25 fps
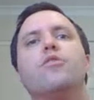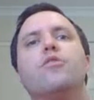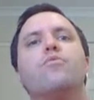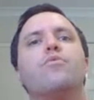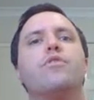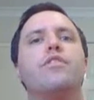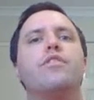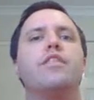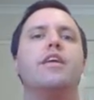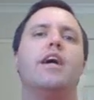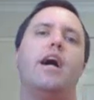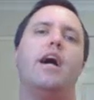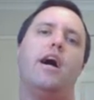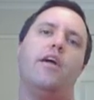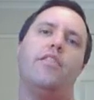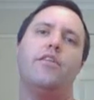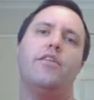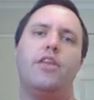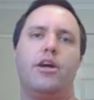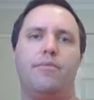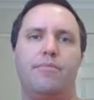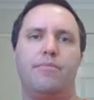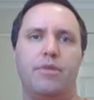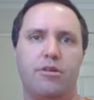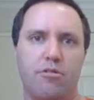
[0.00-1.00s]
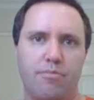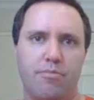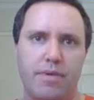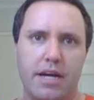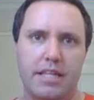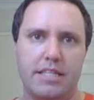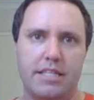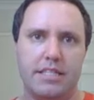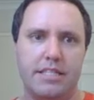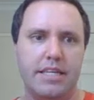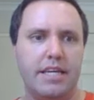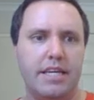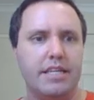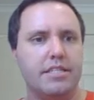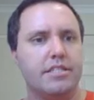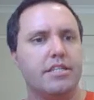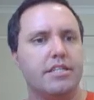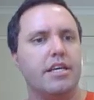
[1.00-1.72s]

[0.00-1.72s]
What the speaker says: with the other number you're about to test.